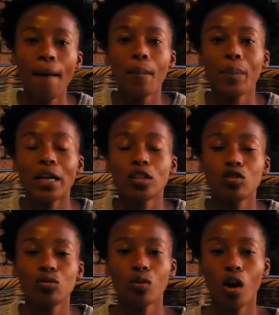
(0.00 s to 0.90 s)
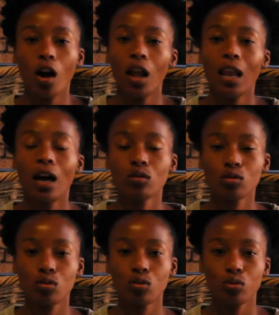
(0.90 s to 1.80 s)
but you are allowed
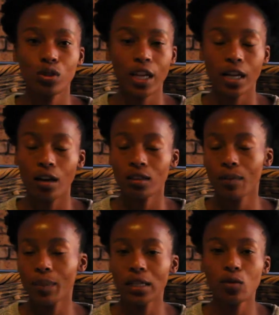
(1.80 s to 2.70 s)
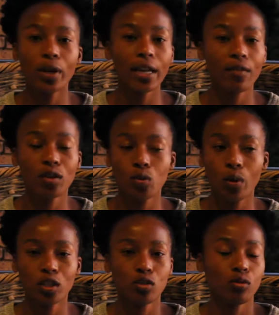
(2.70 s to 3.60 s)
to take out the money whenever you
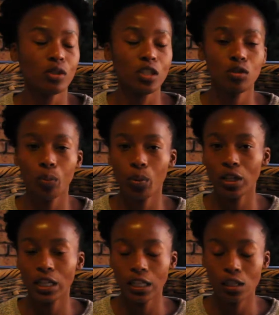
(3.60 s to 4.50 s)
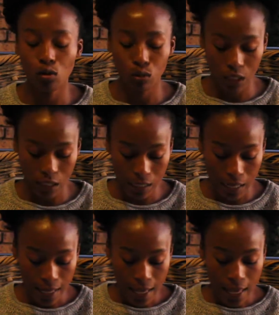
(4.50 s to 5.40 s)
want. You don't need to put in notice.
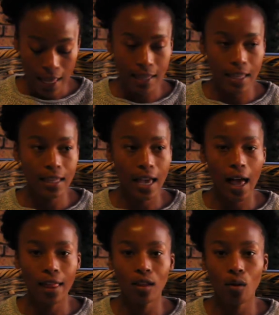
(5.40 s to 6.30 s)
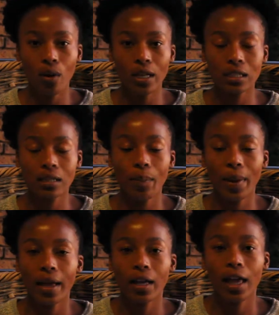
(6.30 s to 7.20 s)
And then the other ones the
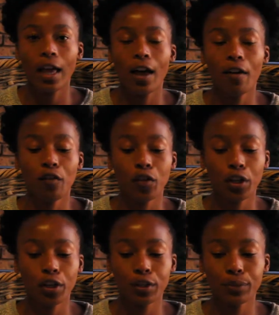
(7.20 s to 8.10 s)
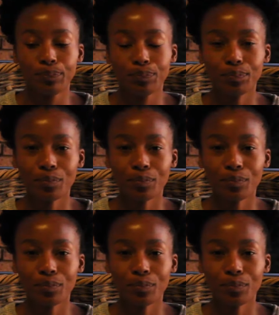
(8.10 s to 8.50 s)
bank have given